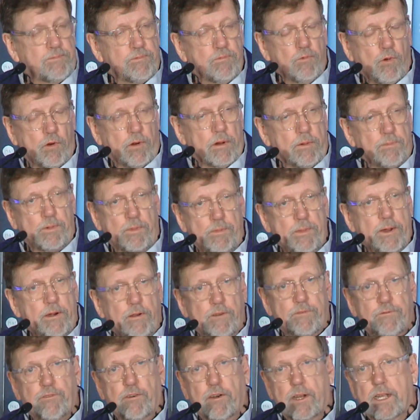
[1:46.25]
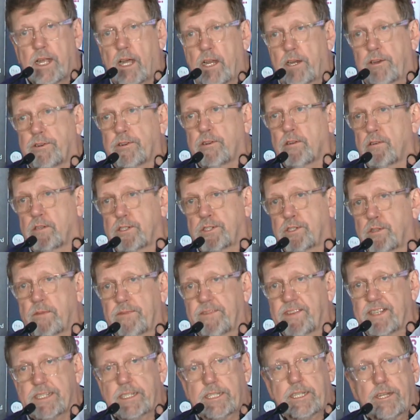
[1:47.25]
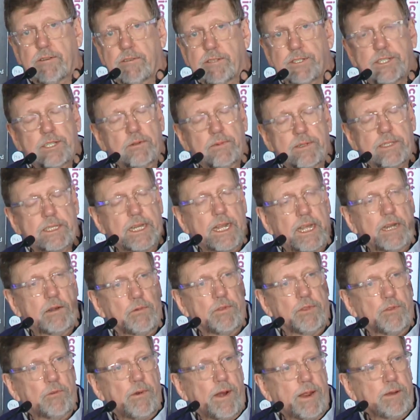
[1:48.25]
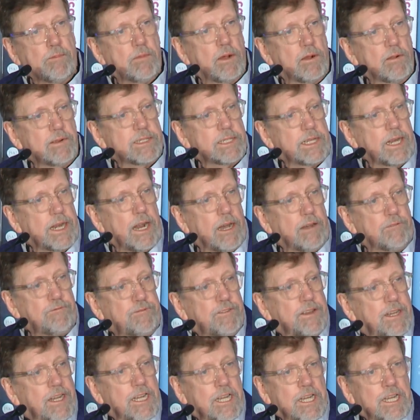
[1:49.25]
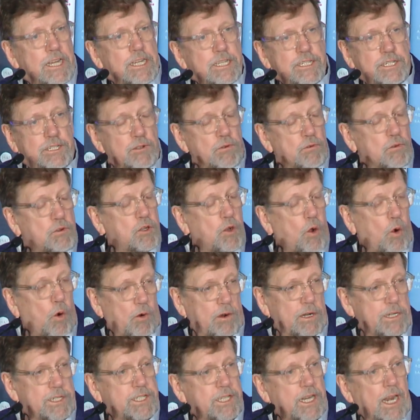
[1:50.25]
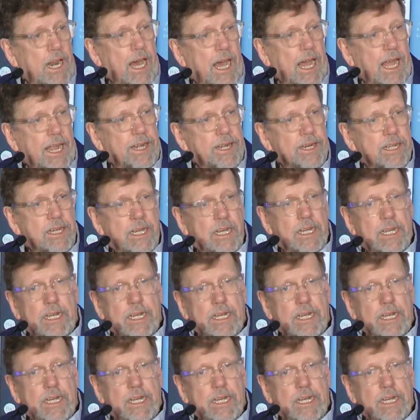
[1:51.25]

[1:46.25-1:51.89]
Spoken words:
world premiere for Colored Girls Who Have Considered Suicide When the Rainbow Is Enough, to Chorus Line,